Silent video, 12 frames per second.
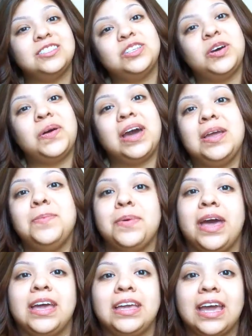So I am
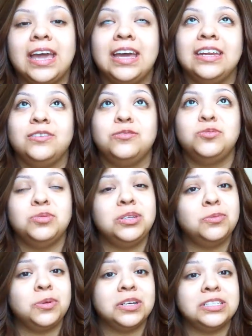back, and it was really
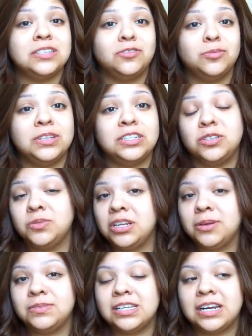requested for me to do an
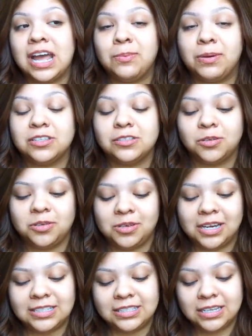updated eyebrow tutorial, you
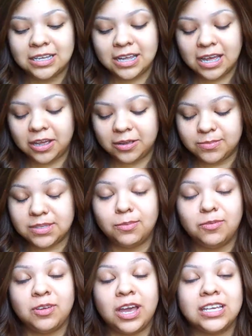guys. Some
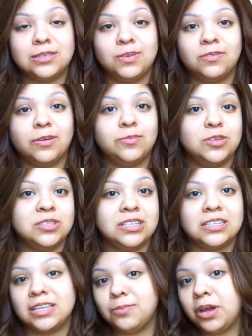of you asked me if I'm using
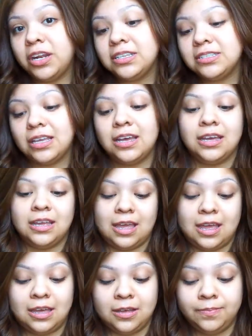the same products. I
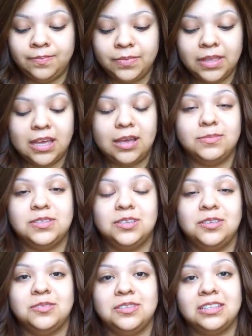am. I'm still
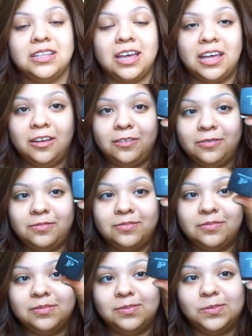using the e.l.f.
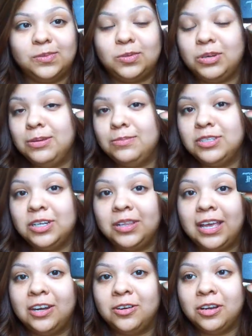Cream Gel
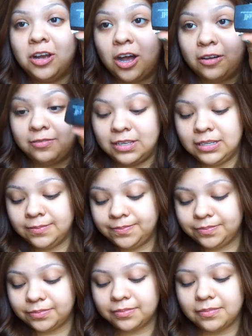Liner in Coffee,
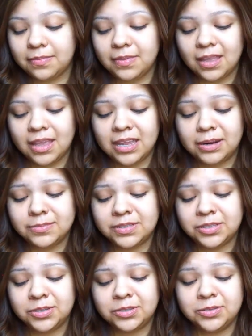and I'm
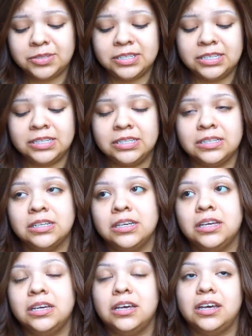still using
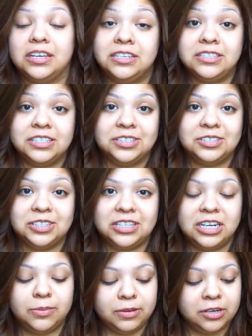a concealer to clean up